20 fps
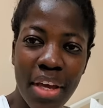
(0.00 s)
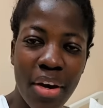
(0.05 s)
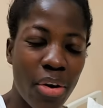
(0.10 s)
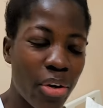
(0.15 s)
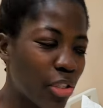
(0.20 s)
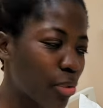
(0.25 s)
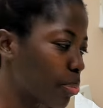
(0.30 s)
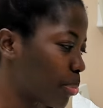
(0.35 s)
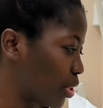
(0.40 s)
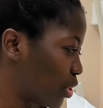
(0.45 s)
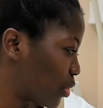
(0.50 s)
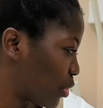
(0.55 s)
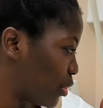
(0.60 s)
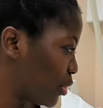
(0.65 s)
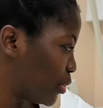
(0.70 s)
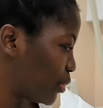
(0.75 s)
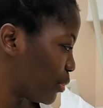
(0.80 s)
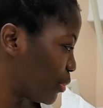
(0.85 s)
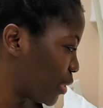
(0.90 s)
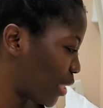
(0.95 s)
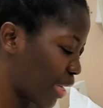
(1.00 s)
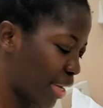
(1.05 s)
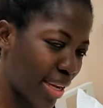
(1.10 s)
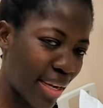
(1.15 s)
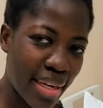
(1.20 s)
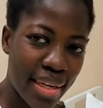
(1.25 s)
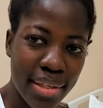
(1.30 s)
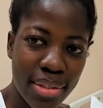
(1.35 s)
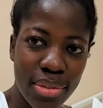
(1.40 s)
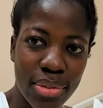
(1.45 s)
the hospital
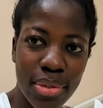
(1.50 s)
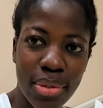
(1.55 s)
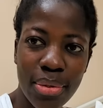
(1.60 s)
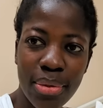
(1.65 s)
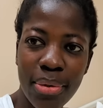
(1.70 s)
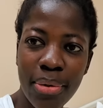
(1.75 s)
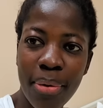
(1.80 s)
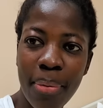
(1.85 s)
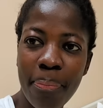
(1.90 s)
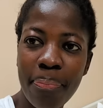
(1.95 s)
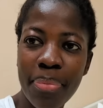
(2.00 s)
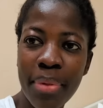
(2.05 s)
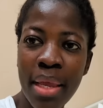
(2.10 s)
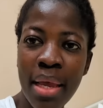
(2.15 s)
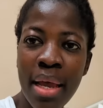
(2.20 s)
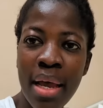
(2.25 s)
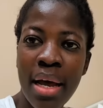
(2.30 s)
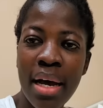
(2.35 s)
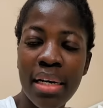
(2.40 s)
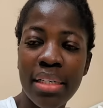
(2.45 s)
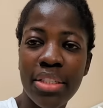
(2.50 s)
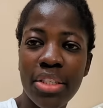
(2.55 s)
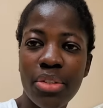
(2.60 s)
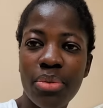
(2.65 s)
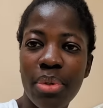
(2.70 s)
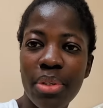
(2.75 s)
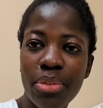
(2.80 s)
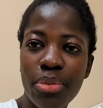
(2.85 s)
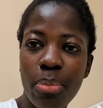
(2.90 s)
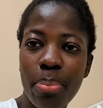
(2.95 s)
today. So I just
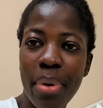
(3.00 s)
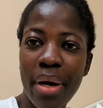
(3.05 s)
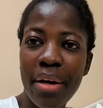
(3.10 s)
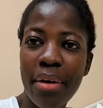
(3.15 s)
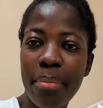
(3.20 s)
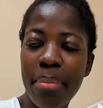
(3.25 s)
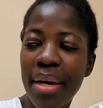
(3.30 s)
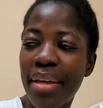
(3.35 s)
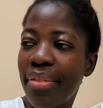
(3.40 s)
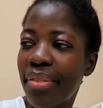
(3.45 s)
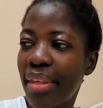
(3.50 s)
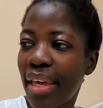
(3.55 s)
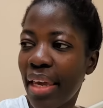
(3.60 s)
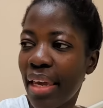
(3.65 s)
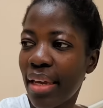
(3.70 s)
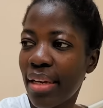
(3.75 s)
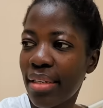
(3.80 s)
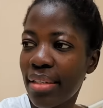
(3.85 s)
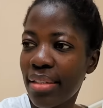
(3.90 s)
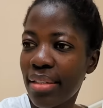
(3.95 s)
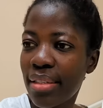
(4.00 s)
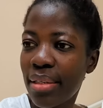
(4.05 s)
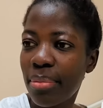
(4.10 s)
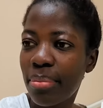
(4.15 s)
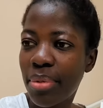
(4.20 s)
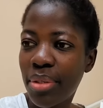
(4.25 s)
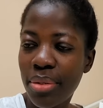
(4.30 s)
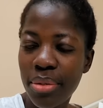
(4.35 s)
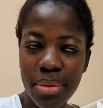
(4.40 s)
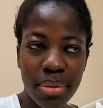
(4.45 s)
want to pack my things
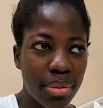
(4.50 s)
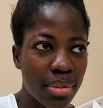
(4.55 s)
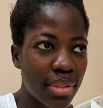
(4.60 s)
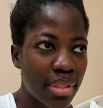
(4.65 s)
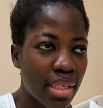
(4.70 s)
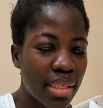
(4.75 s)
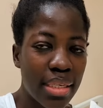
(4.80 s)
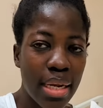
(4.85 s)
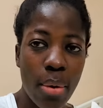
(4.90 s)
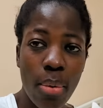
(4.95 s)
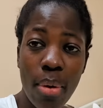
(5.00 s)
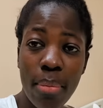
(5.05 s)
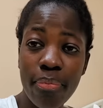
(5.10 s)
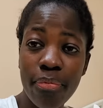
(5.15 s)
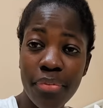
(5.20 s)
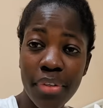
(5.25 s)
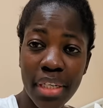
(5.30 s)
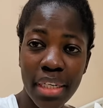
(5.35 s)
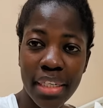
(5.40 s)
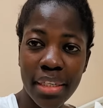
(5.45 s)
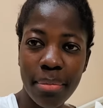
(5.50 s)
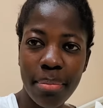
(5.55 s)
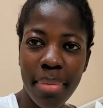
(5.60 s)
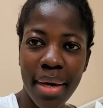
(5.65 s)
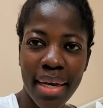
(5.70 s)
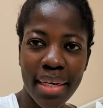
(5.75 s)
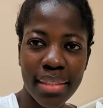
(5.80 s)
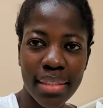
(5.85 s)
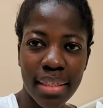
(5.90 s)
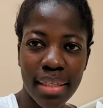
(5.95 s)
because now I'm feeling
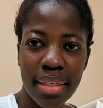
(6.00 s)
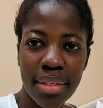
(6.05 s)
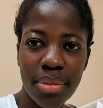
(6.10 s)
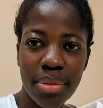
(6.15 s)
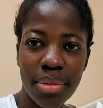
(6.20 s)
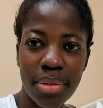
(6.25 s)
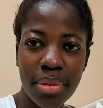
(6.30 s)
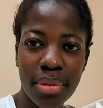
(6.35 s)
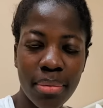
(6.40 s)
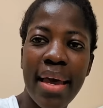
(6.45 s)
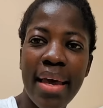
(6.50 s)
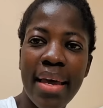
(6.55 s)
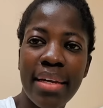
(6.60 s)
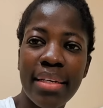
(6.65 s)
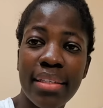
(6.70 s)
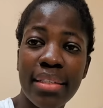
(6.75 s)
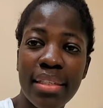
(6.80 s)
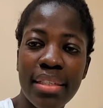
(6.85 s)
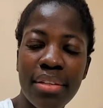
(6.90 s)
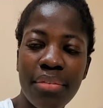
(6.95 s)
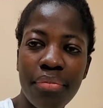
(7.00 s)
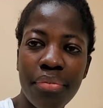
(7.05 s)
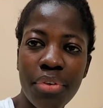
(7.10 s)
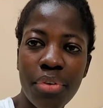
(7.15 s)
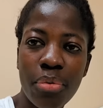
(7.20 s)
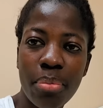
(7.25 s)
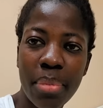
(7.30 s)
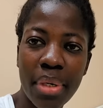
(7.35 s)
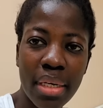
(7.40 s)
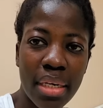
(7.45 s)
better, you know. And in
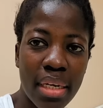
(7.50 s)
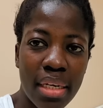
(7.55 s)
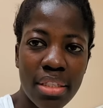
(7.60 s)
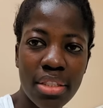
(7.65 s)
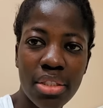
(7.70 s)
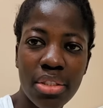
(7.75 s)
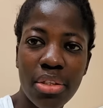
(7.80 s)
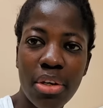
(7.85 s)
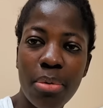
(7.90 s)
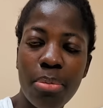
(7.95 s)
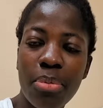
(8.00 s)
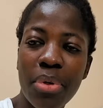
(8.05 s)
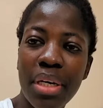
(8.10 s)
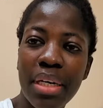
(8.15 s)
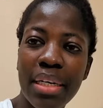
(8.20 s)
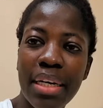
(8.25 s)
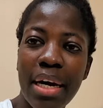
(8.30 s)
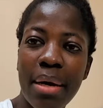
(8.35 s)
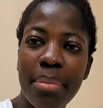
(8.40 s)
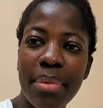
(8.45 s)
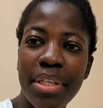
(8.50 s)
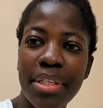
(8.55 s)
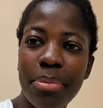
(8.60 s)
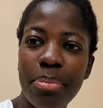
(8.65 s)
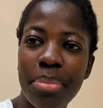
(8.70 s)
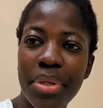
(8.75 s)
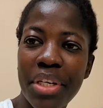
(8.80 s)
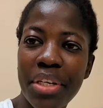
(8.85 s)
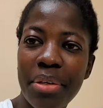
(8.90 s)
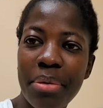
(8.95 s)
few minutes, Tom will come and
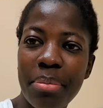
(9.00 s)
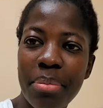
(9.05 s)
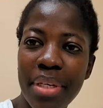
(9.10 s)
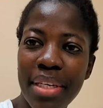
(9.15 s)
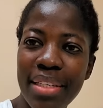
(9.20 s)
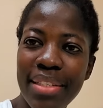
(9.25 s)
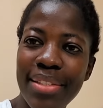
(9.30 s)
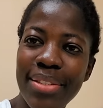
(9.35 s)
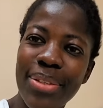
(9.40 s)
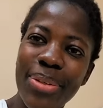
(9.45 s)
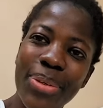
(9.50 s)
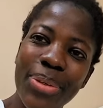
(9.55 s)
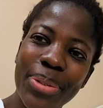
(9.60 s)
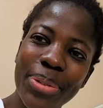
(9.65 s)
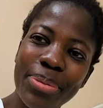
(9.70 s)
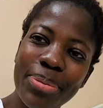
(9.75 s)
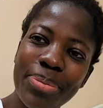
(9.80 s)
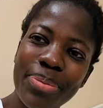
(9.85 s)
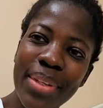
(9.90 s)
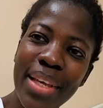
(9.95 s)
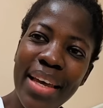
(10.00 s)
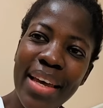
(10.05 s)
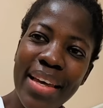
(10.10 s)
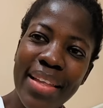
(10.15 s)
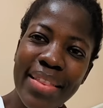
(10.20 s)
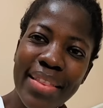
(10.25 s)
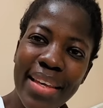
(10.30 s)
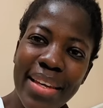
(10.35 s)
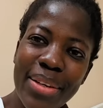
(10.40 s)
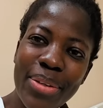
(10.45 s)
pick me. So
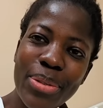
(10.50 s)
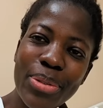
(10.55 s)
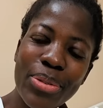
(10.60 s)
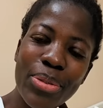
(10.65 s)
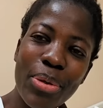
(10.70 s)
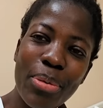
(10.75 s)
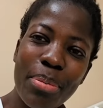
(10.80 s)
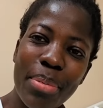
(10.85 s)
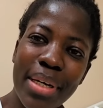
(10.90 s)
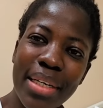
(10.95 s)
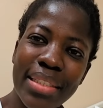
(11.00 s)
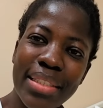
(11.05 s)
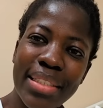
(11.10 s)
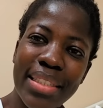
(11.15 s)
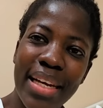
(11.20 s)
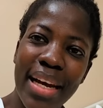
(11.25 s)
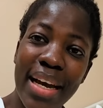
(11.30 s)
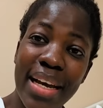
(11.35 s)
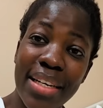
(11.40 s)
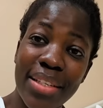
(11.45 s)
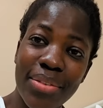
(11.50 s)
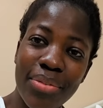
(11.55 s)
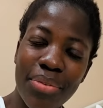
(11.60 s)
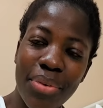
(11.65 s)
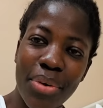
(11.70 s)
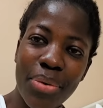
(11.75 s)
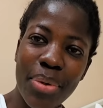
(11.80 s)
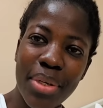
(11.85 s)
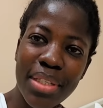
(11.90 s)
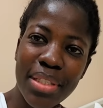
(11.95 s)
thank you so much, guys,
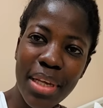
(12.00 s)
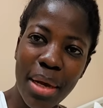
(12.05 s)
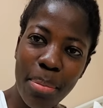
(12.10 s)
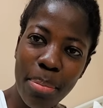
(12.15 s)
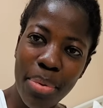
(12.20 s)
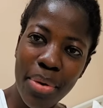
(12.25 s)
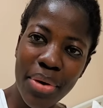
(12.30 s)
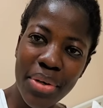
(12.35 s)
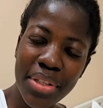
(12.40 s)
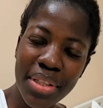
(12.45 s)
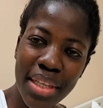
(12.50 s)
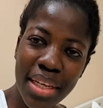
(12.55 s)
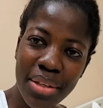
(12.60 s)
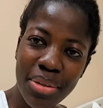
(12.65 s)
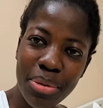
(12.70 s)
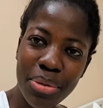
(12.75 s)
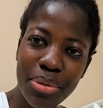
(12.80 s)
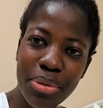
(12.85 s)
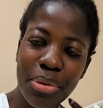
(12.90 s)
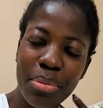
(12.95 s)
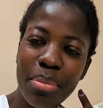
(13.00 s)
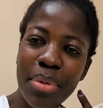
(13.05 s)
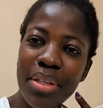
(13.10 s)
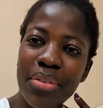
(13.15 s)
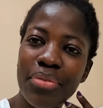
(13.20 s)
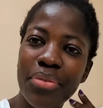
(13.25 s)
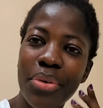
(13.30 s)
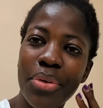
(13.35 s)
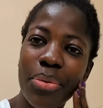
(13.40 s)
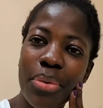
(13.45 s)
for your support. Thank you so much
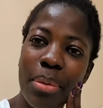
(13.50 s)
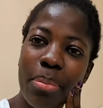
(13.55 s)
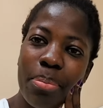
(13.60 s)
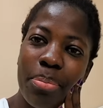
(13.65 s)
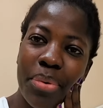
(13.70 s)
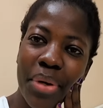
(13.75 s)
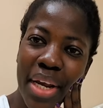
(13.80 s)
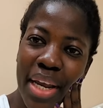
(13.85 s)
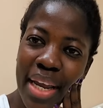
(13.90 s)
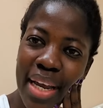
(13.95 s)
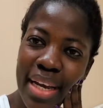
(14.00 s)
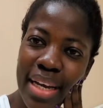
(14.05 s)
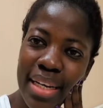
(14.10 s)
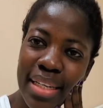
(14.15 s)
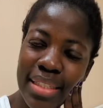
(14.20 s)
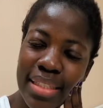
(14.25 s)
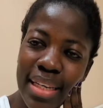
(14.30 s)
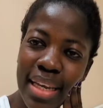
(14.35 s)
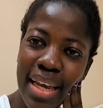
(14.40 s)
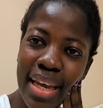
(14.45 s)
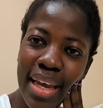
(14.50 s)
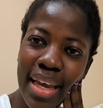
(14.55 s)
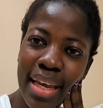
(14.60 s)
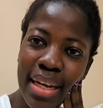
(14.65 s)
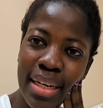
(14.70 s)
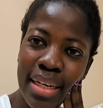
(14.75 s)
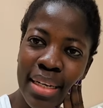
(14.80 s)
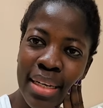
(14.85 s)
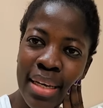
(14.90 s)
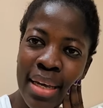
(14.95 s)
for your prayers.
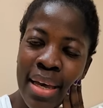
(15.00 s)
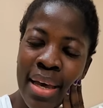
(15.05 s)
And